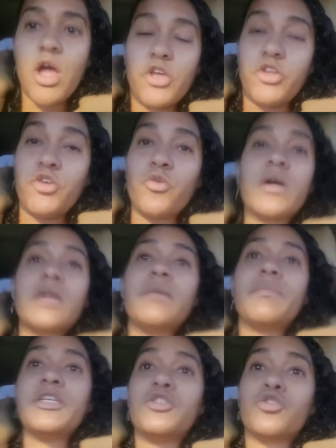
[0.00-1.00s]
you're gonna
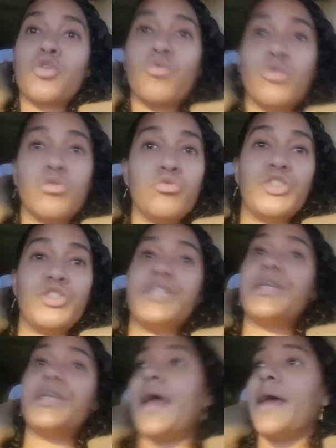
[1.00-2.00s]
be so
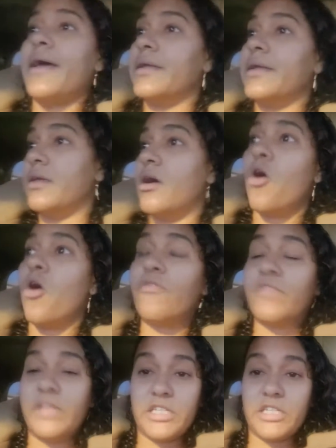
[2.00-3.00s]
Gucci. And
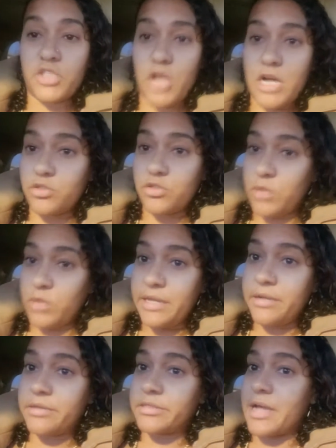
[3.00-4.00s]
hopefully it's not too
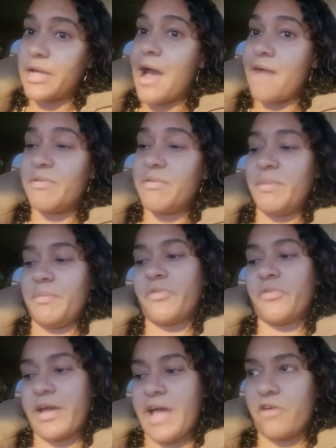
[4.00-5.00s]
late, because there have been people
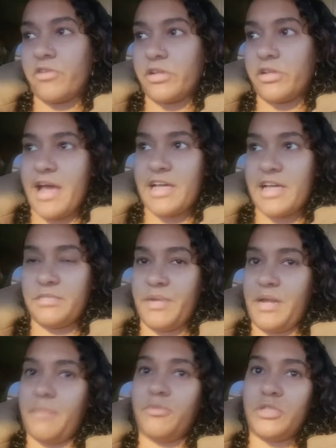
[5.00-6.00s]
that Carolyn has
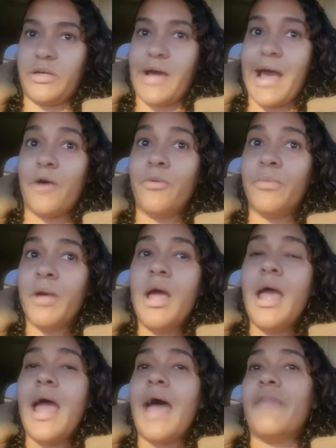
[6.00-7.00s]
been able to help,
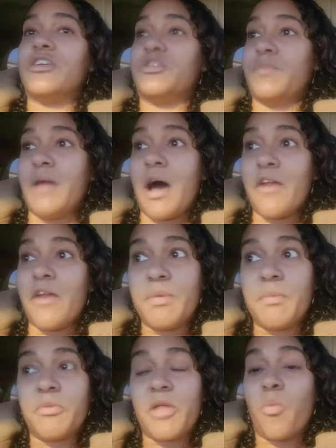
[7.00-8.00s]
and there's been other
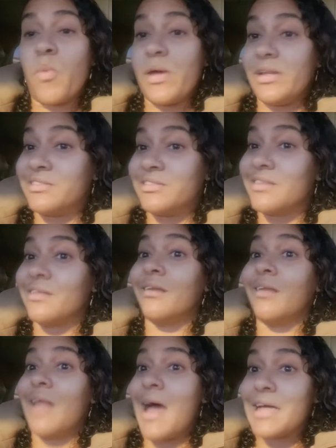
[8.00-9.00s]
people that waited to the
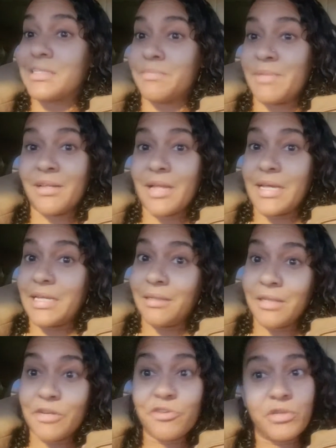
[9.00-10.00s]
last minute, like
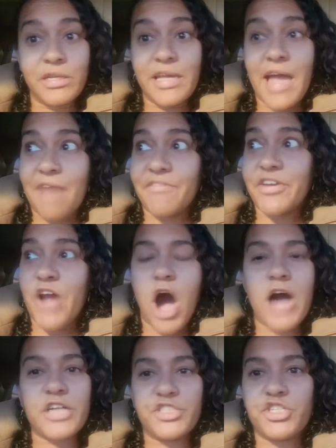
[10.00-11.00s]
literally have an
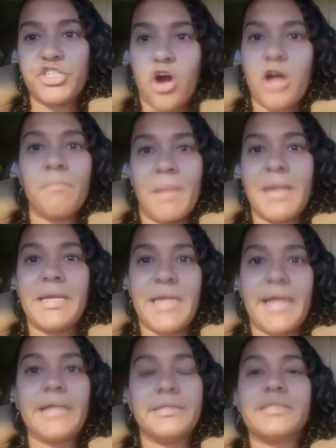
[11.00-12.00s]
auction on
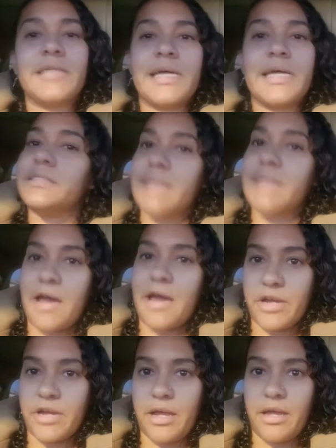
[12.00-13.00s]
Monday and today's
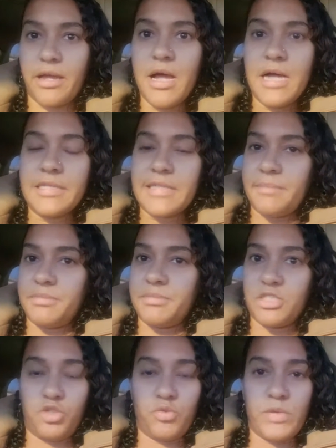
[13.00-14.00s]
Saturday type
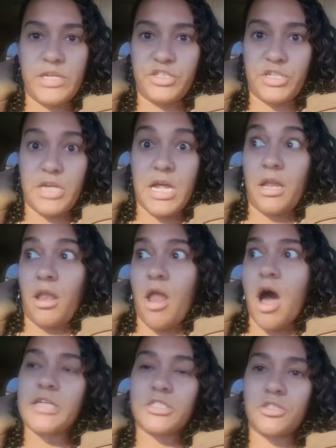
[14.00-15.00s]
situation, and
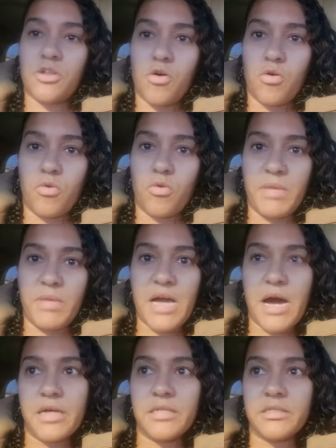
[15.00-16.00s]
lost the home
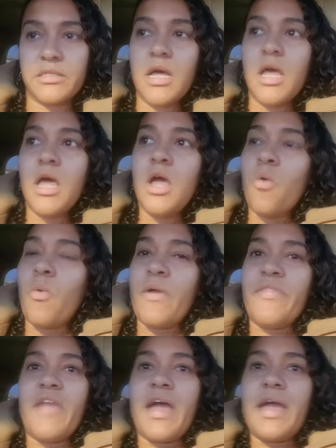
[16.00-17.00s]
because
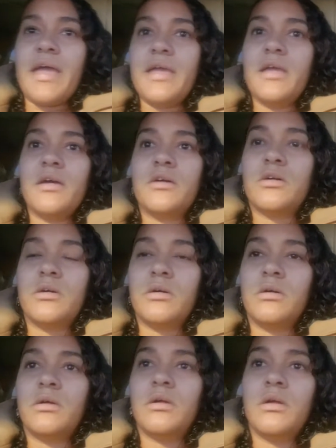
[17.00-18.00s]
when they
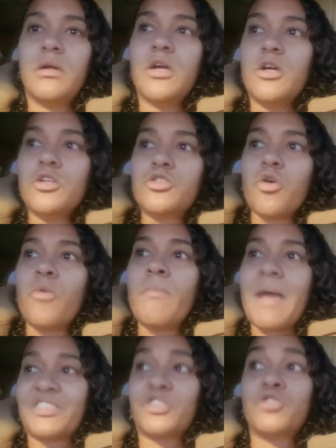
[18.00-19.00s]
so
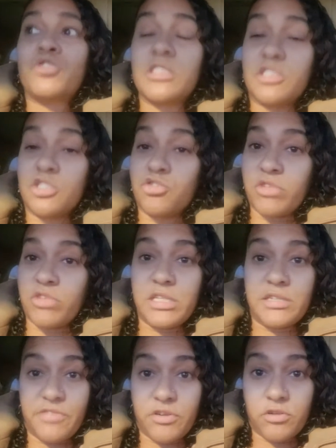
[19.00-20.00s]
Massachusetts is really
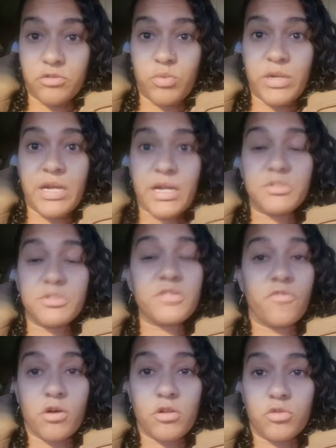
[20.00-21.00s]
difficult when it comes to
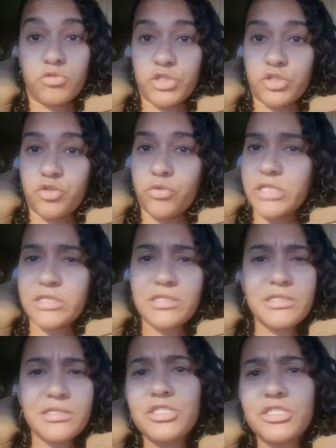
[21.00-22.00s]
foreclosures. So this
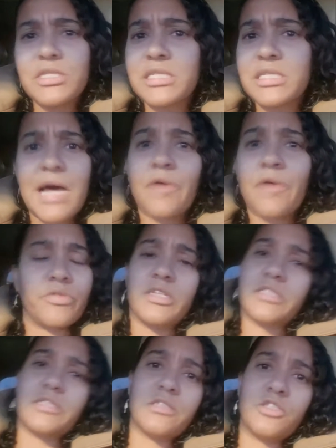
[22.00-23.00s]
isn't the South.
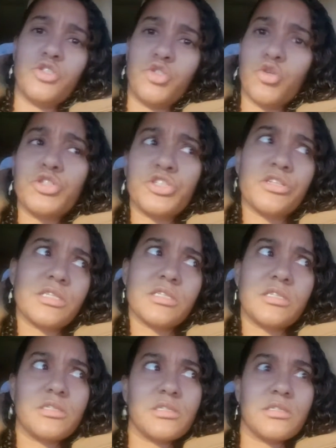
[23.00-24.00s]
This isn't Georgia.
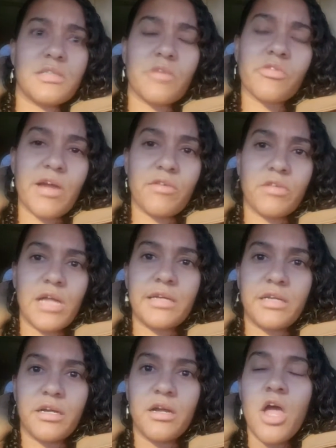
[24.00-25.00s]
This isn't South
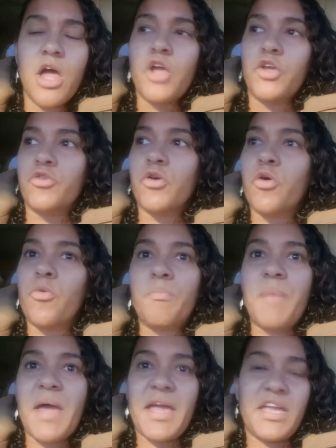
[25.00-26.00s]
Carolina. You don't
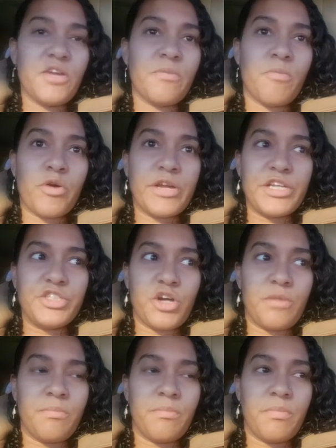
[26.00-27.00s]
pay your mortgage
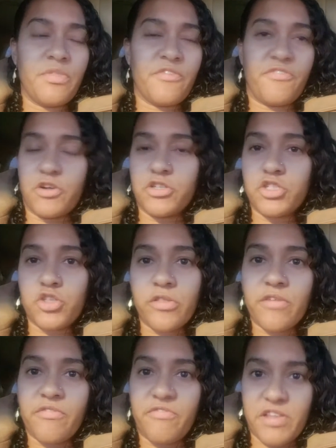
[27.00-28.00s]
on the 1st, on
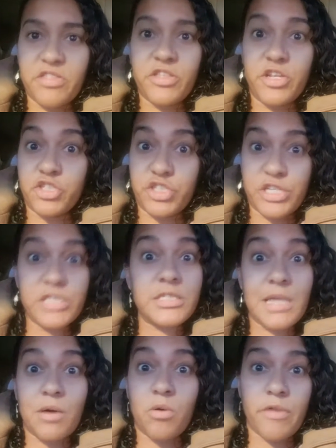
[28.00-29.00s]
the 5th, your
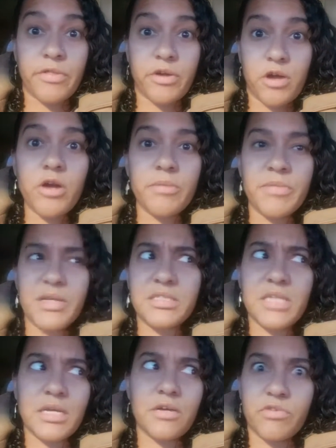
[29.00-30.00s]
shit's out on the curb.
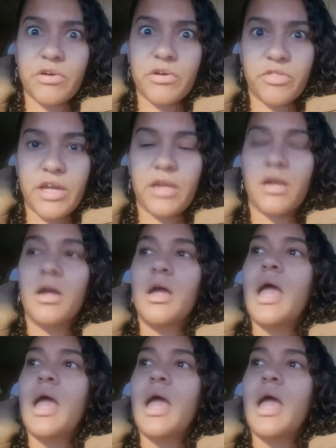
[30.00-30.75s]
That's like a real thing.